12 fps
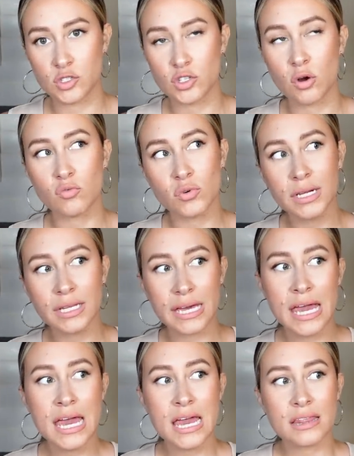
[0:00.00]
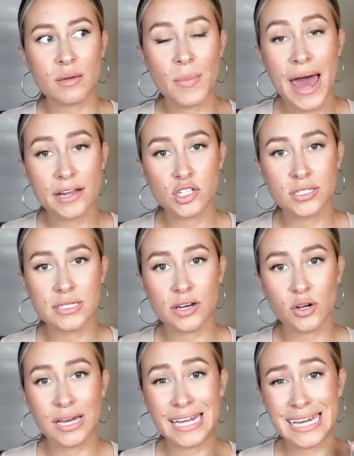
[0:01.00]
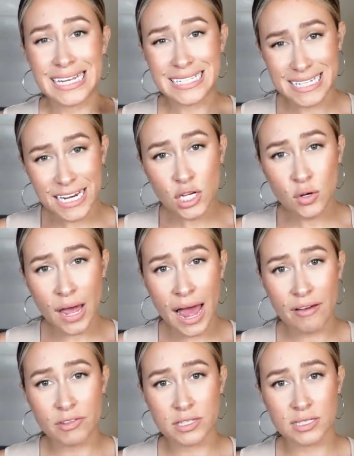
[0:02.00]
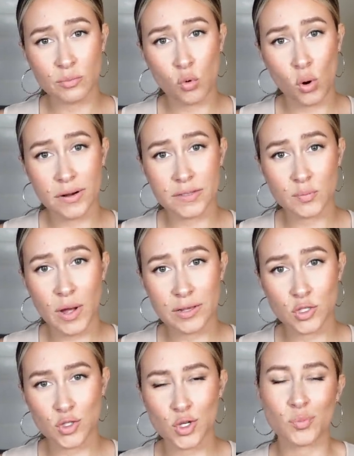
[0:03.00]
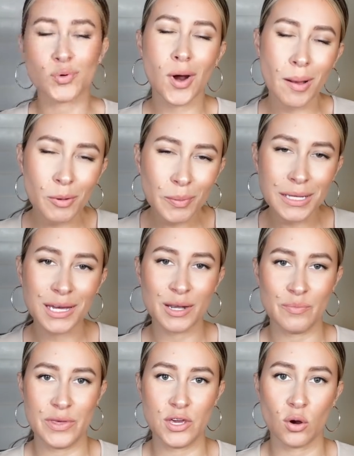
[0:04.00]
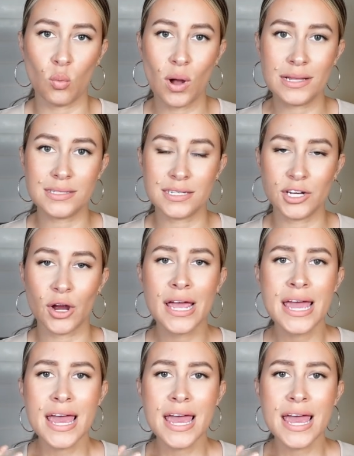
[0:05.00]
So really, the pageants that are going to continue to have the support of sponsors are probably going to be your ones and your